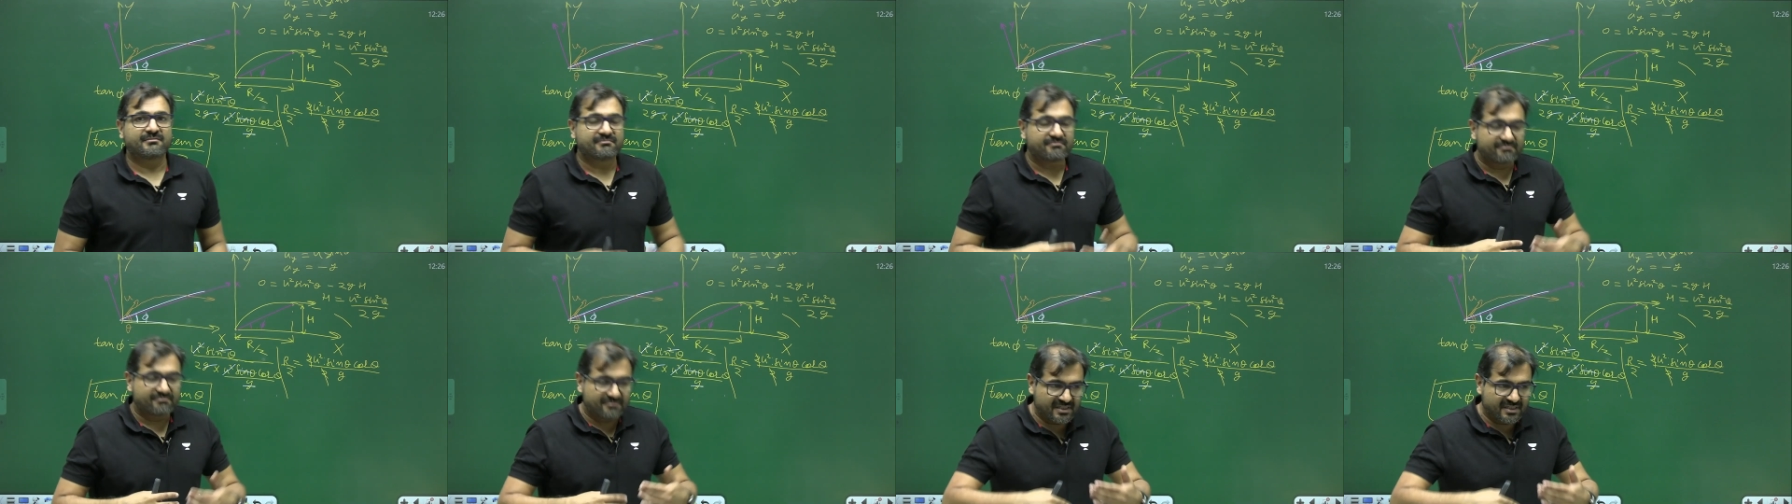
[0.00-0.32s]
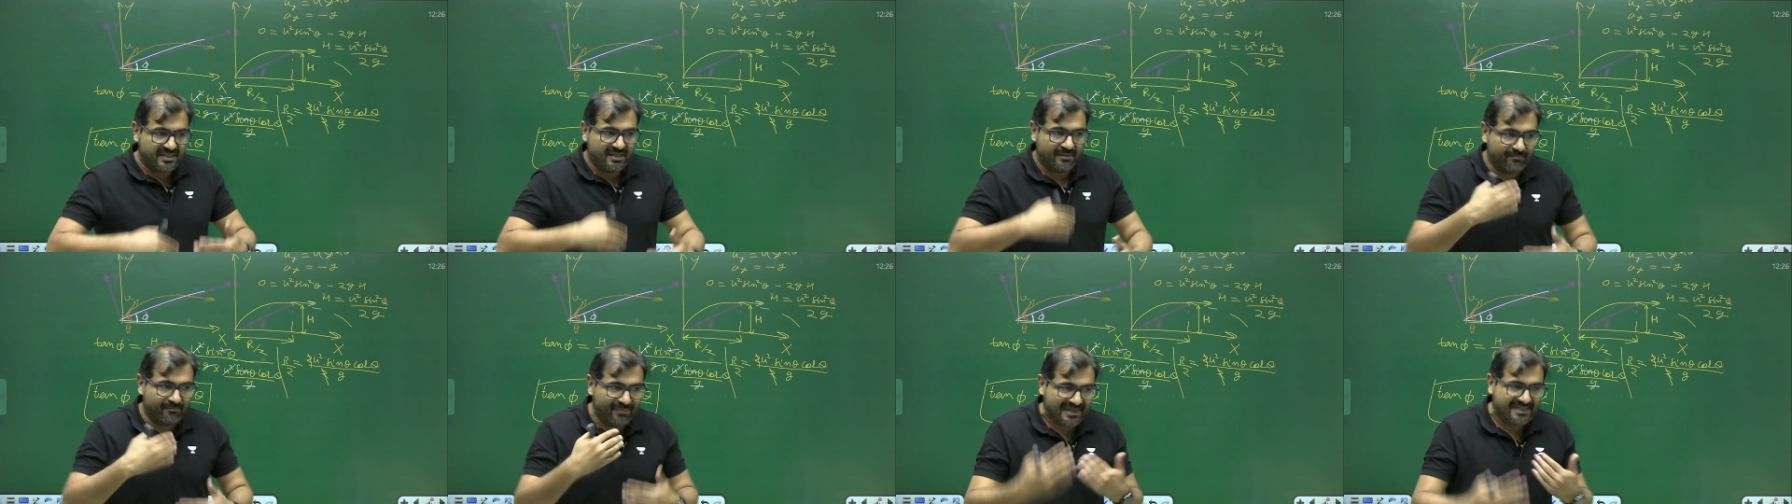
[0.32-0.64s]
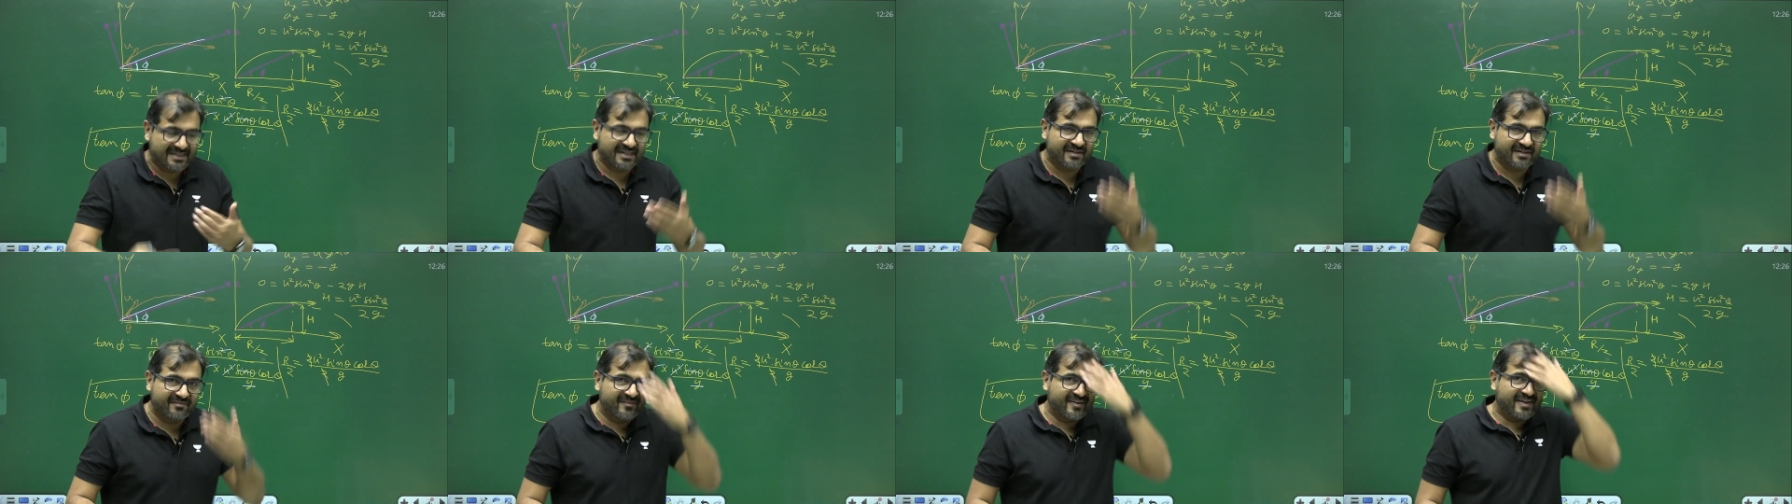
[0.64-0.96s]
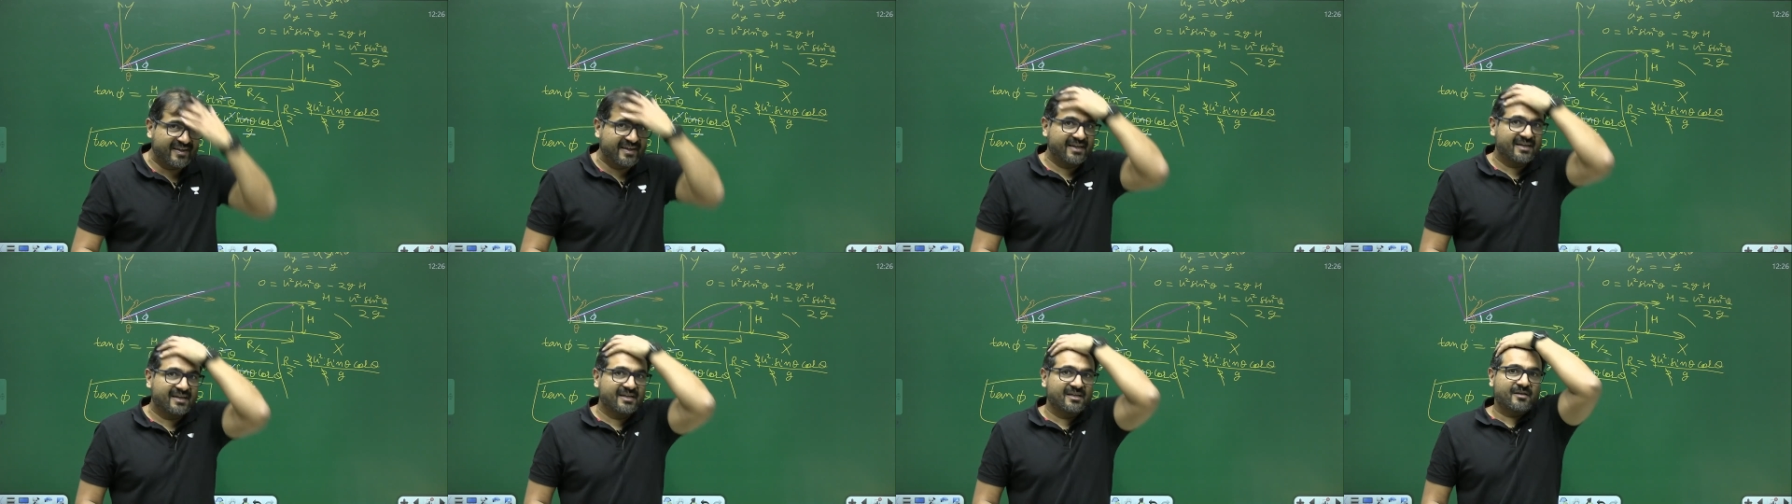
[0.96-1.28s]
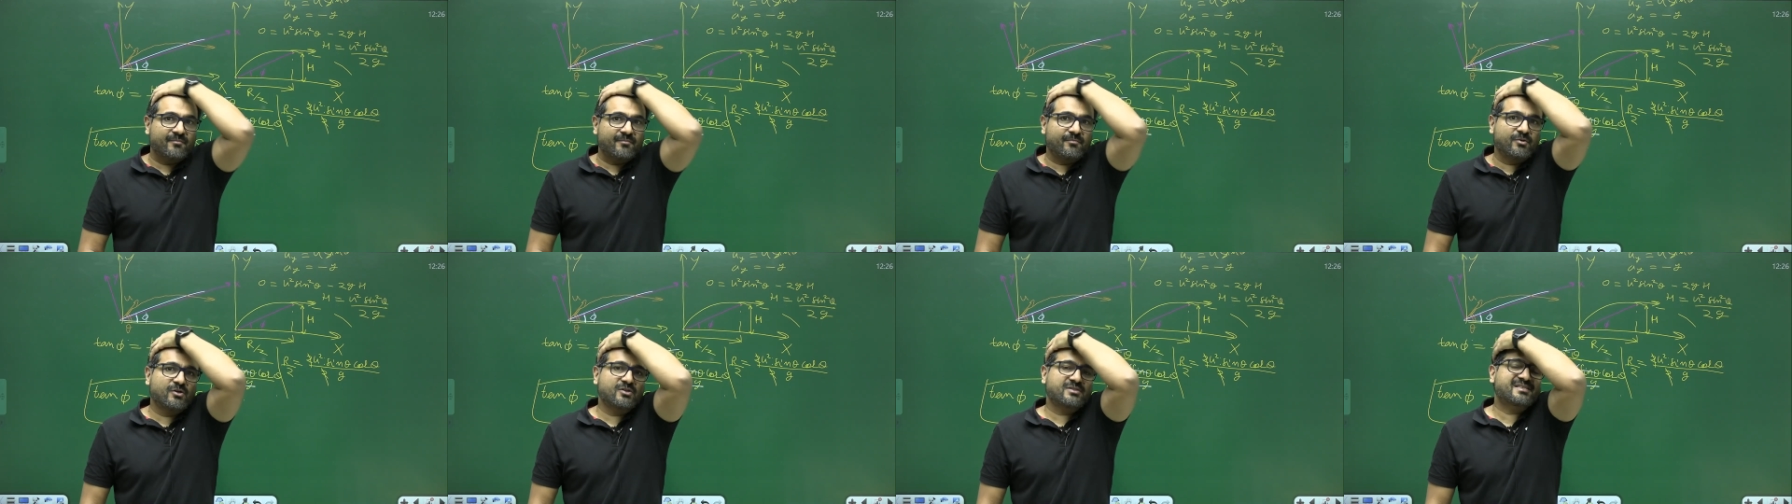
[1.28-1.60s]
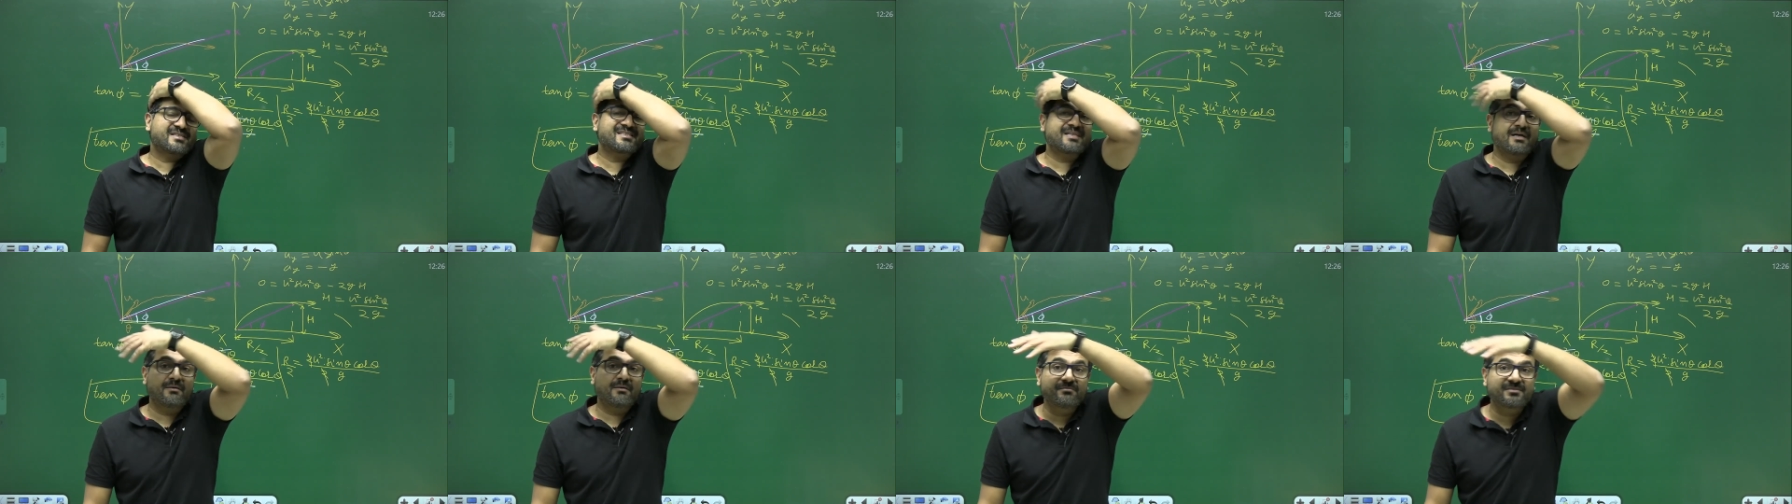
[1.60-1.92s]
in a better way, because
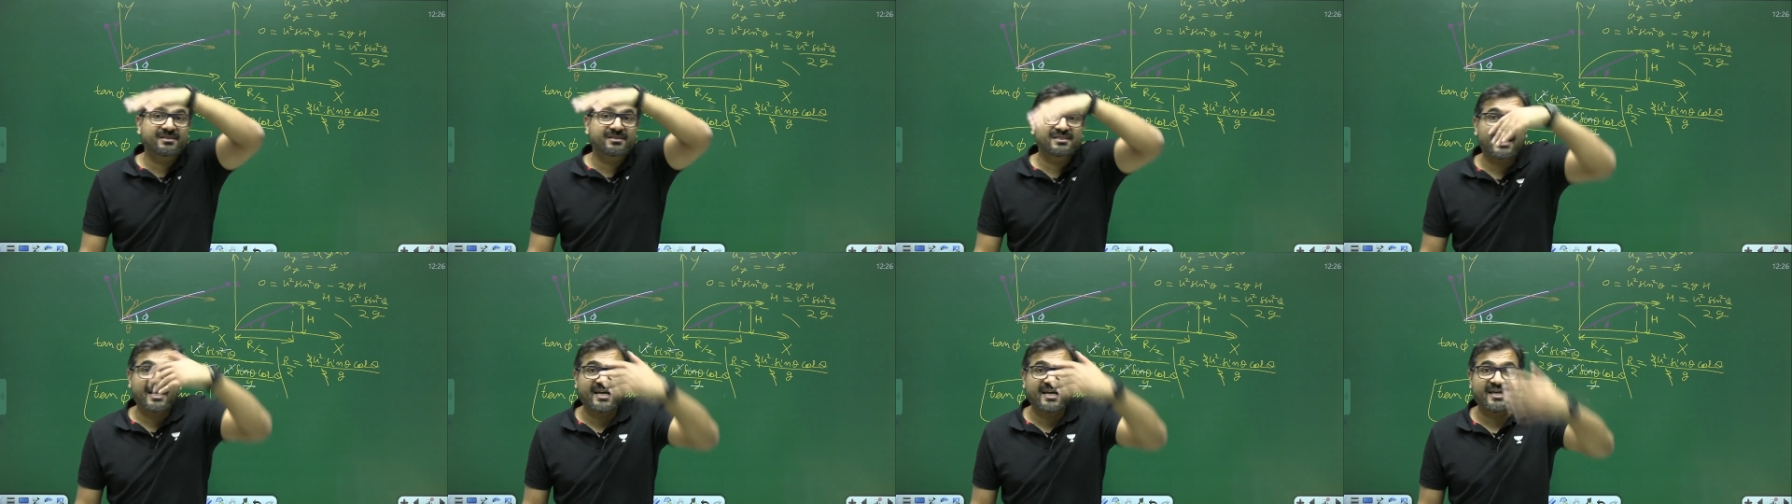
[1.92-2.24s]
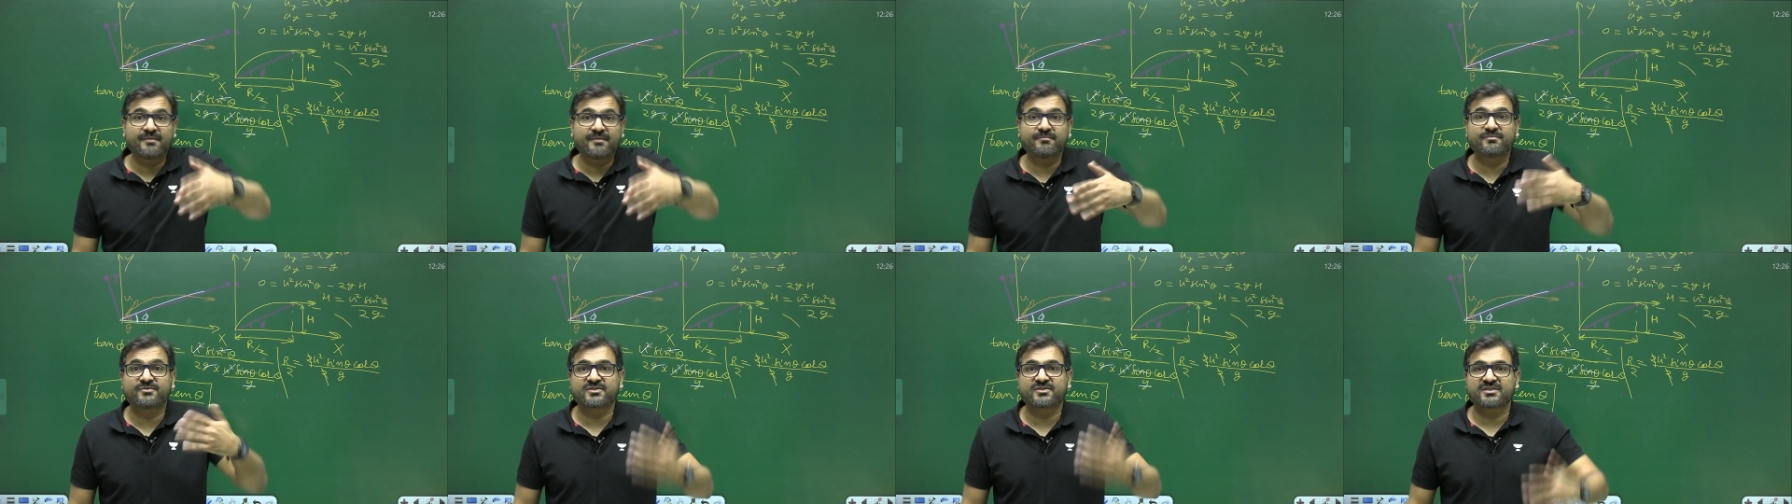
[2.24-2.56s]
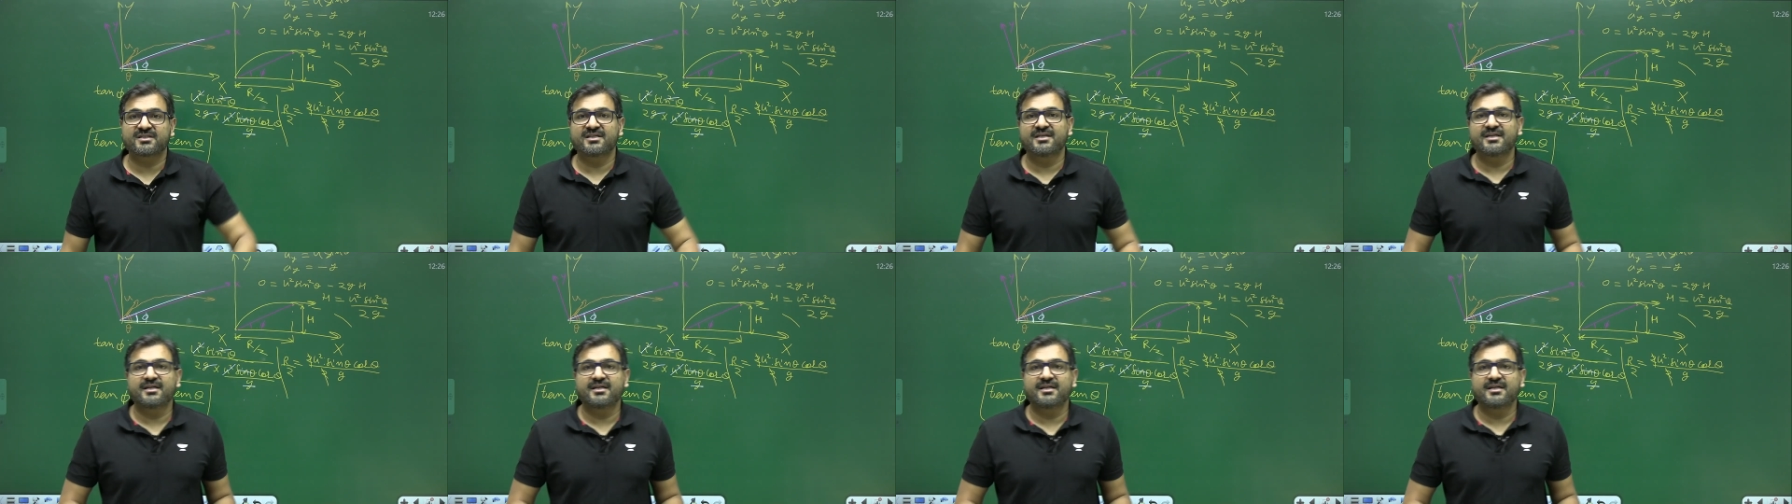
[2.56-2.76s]
sometimes